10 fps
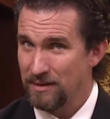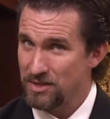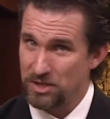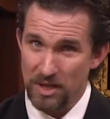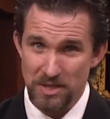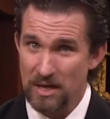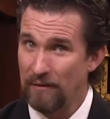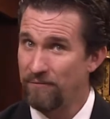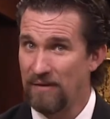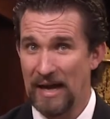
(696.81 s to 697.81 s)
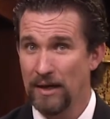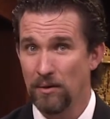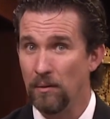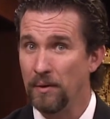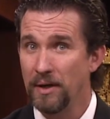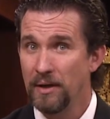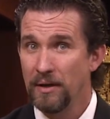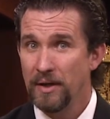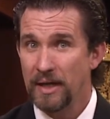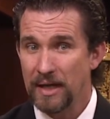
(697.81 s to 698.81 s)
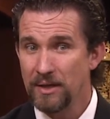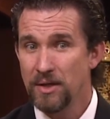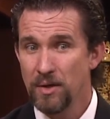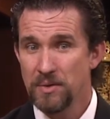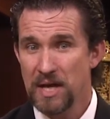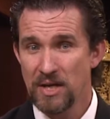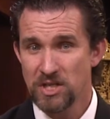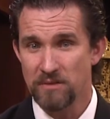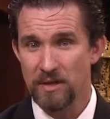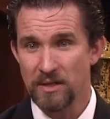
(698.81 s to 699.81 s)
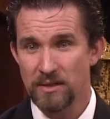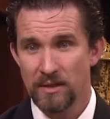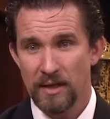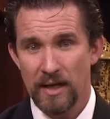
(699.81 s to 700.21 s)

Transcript: It's just not found in the New Testament.